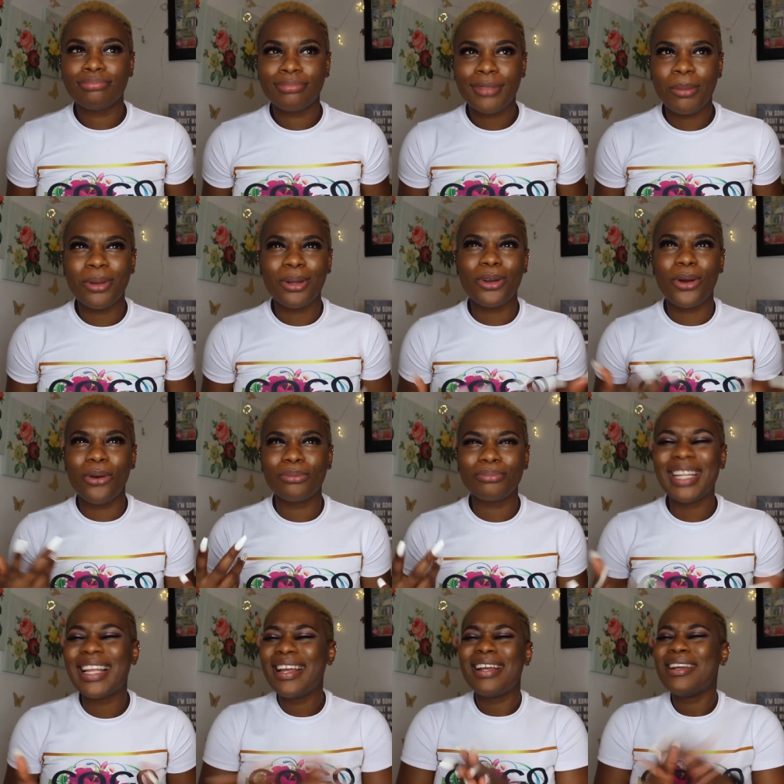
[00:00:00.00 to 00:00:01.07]
I'm go
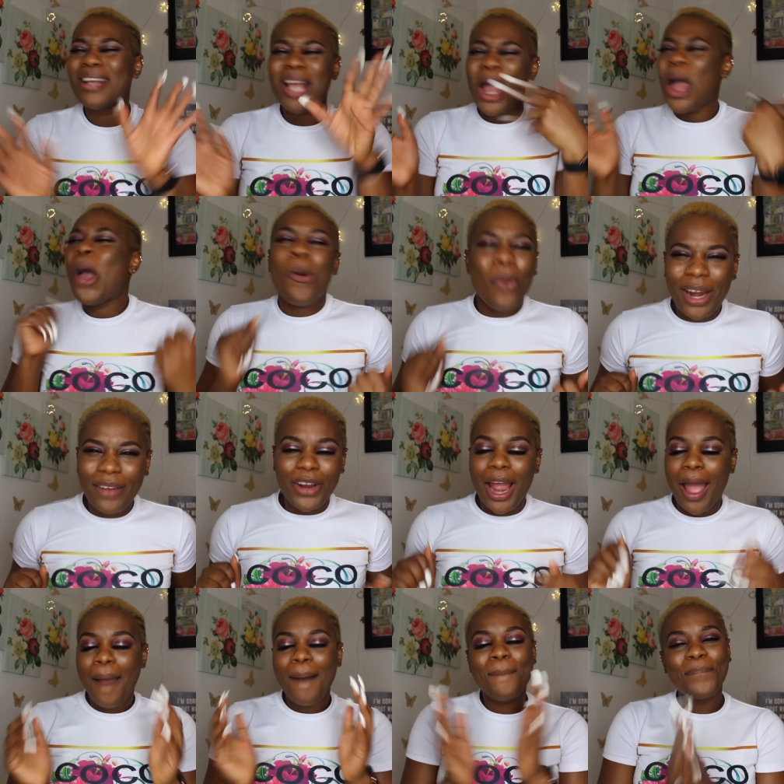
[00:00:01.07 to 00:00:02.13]
whatever
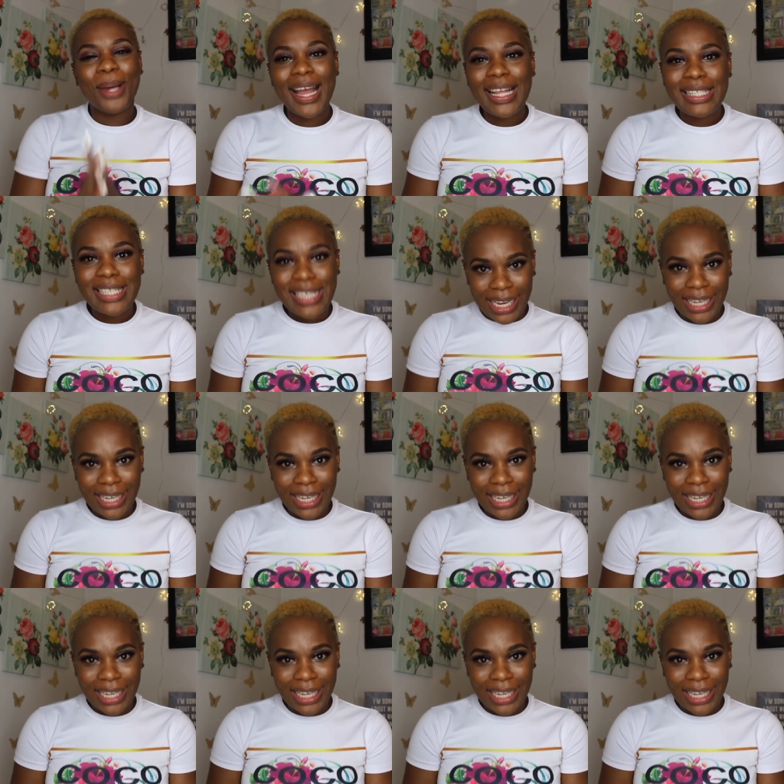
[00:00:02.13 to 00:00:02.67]
but